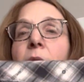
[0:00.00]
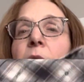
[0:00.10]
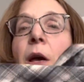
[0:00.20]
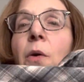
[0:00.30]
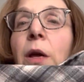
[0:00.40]
the
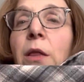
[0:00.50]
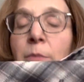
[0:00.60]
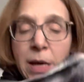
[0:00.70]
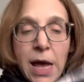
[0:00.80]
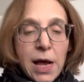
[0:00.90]
yoke in the
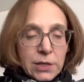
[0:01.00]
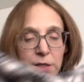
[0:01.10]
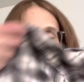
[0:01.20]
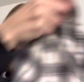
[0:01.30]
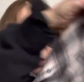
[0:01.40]
back,
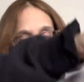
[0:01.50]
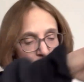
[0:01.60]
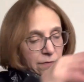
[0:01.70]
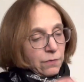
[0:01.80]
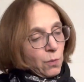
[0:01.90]
so it's a little bit
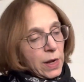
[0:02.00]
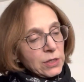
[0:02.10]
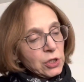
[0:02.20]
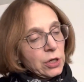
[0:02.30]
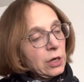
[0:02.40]
of
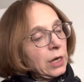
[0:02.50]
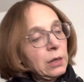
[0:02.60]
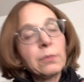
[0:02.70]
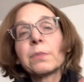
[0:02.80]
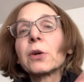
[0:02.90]
Western
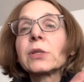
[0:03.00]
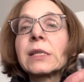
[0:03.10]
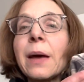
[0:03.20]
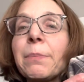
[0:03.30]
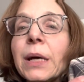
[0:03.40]
and pearl
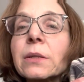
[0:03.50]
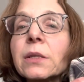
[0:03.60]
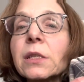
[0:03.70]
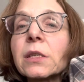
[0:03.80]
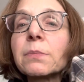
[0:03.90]
snap
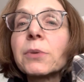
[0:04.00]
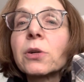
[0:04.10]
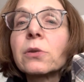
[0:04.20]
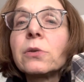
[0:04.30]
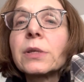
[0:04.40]
buttons.
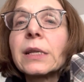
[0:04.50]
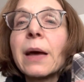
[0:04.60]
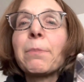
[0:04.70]
Pearl snap